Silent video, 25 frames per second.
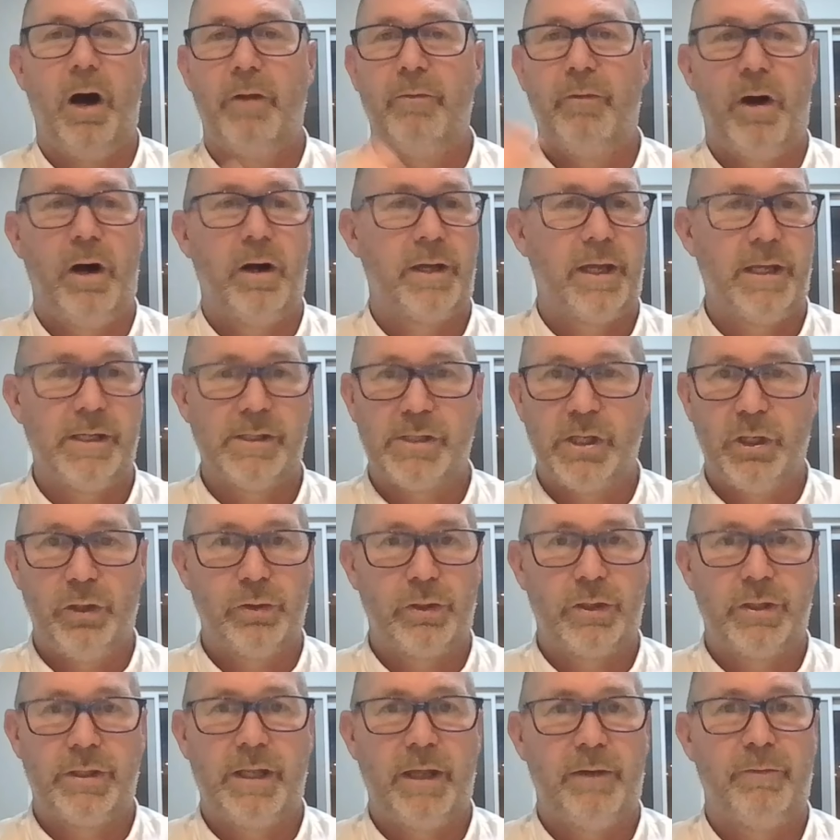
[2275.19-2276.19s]

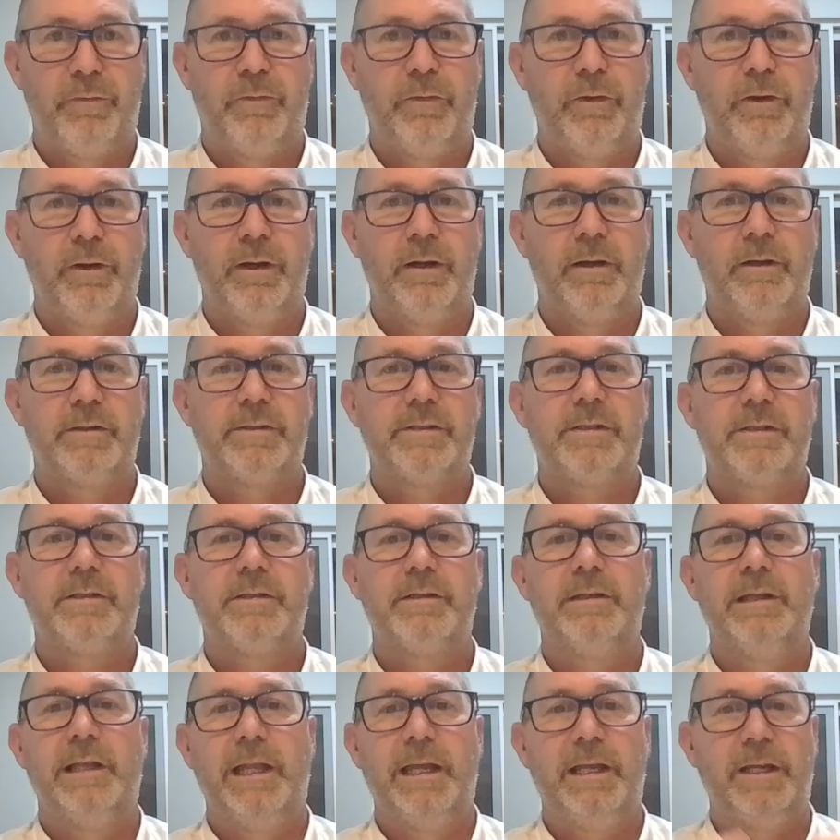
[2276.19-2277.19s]
Hierarchies look different.
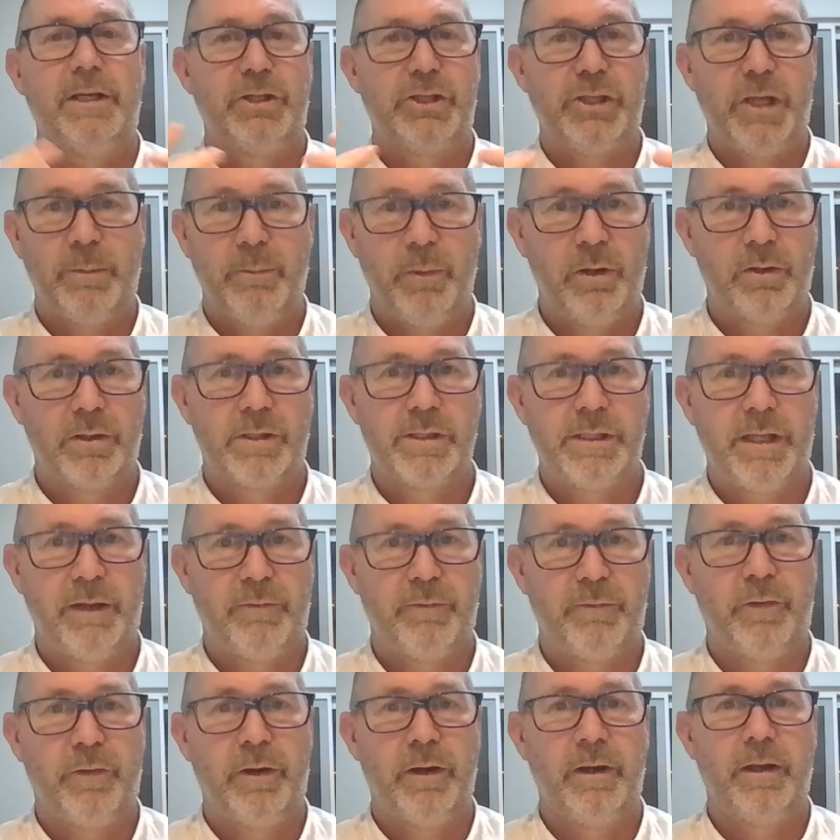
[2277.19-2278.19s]
Leadership
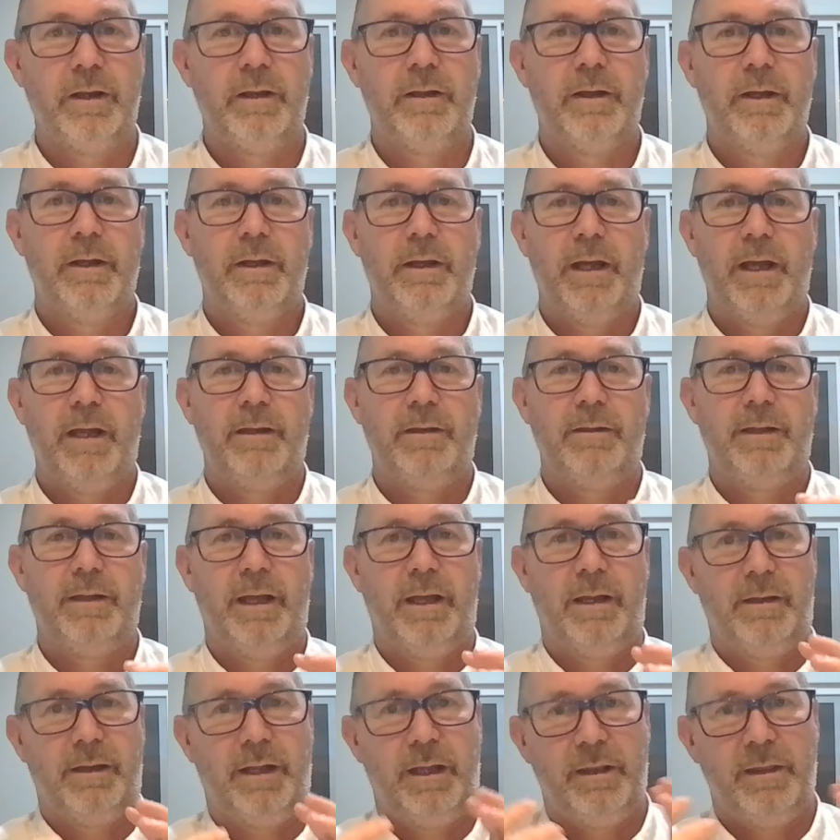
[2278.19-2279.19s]
looks different
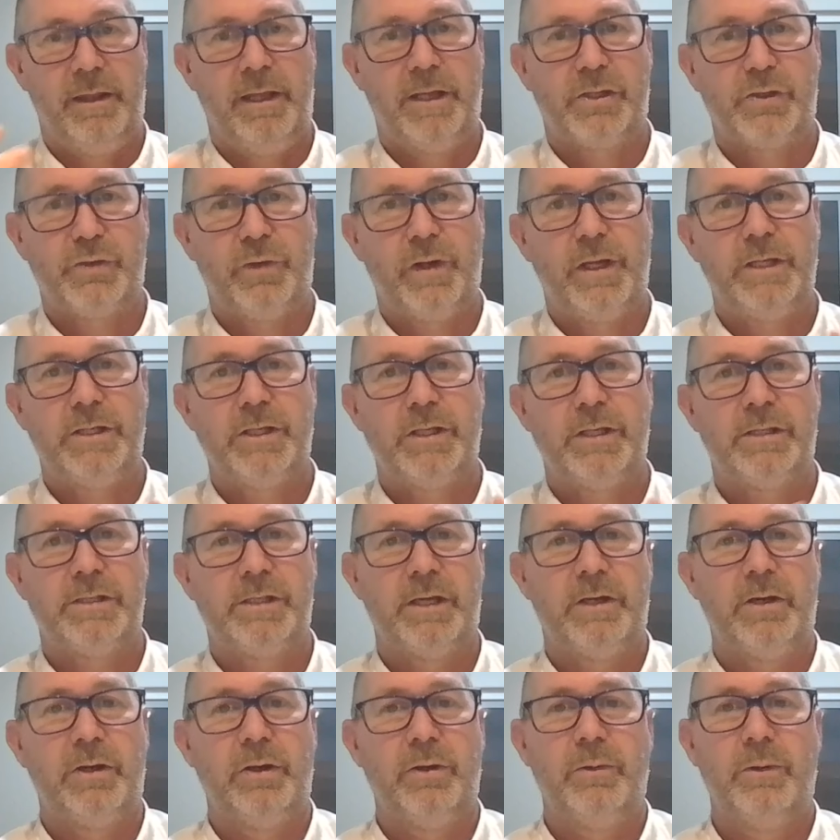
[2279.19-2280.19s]
in, in, in this
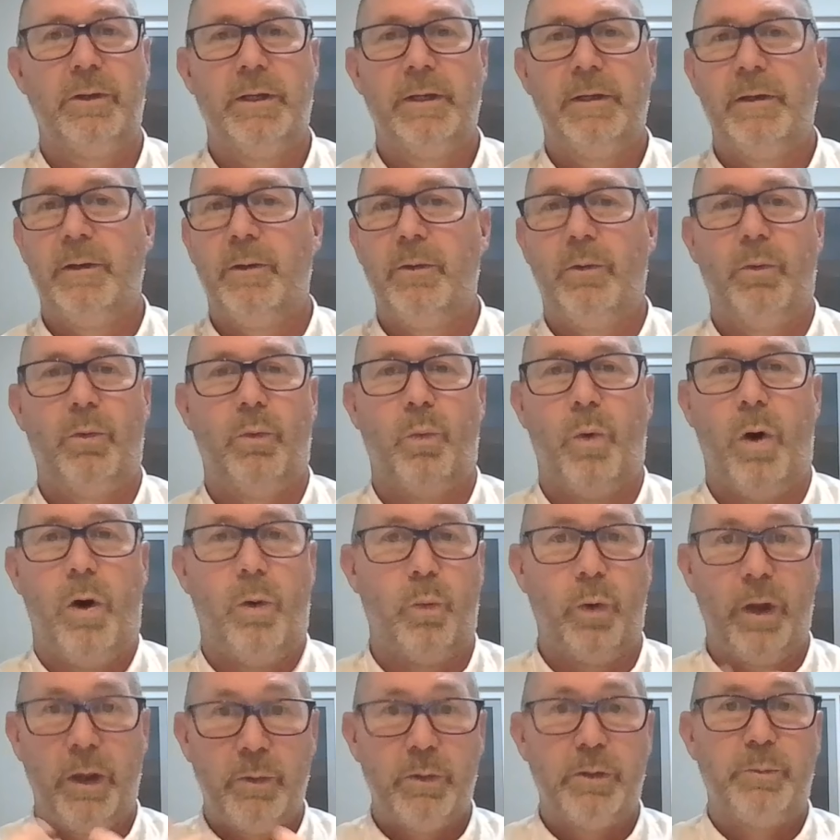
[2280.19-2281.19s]
region to
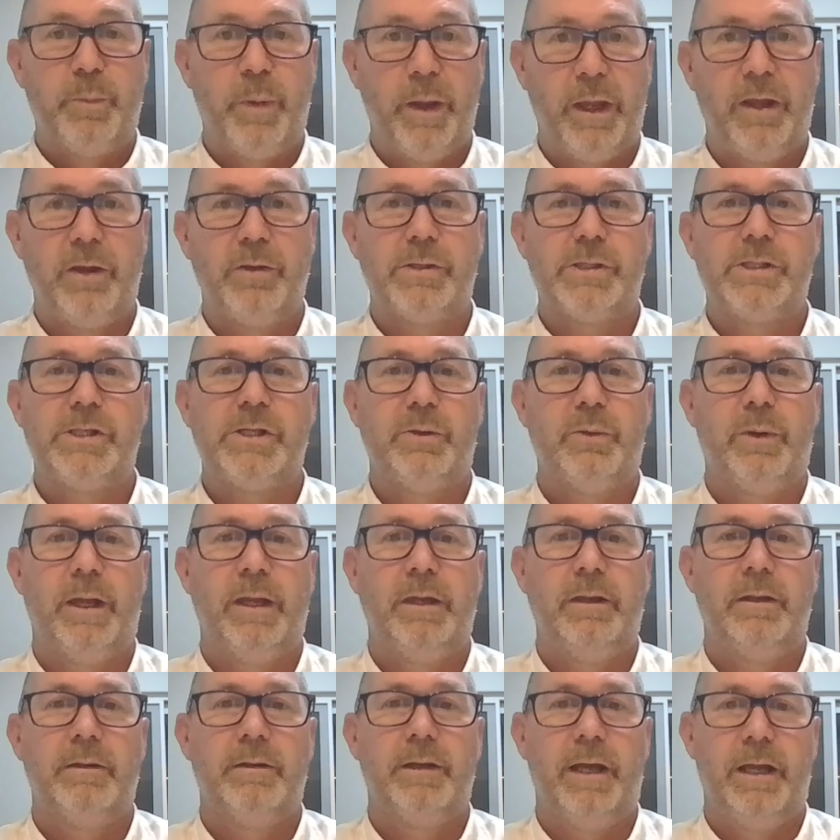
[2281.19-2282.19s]
what we would be
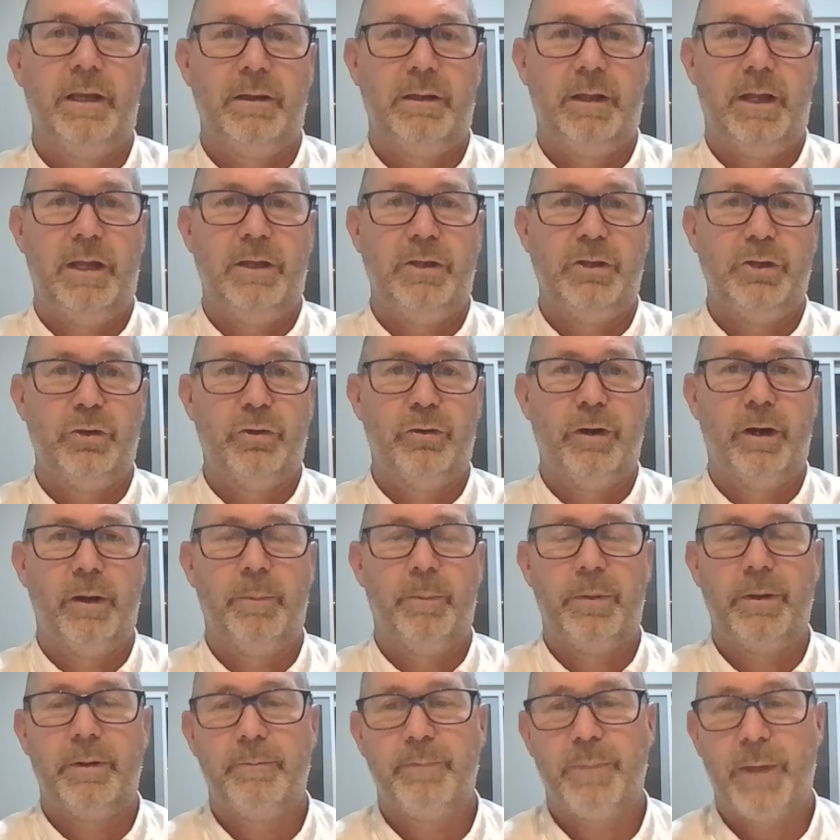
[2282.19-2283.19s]
used to in, in, in
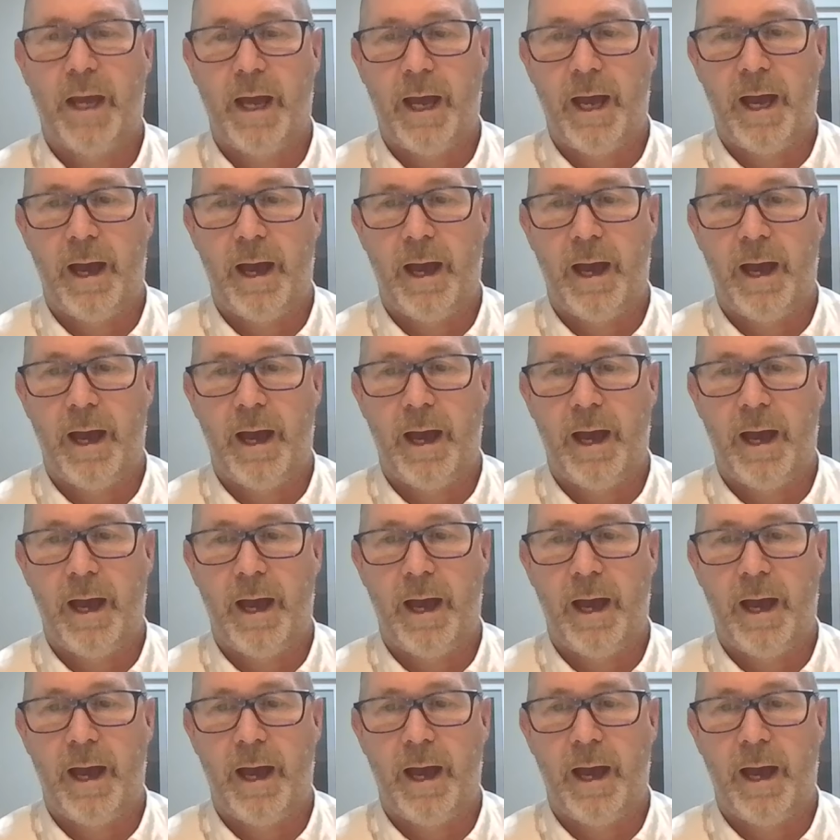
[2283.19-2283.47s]
Europe.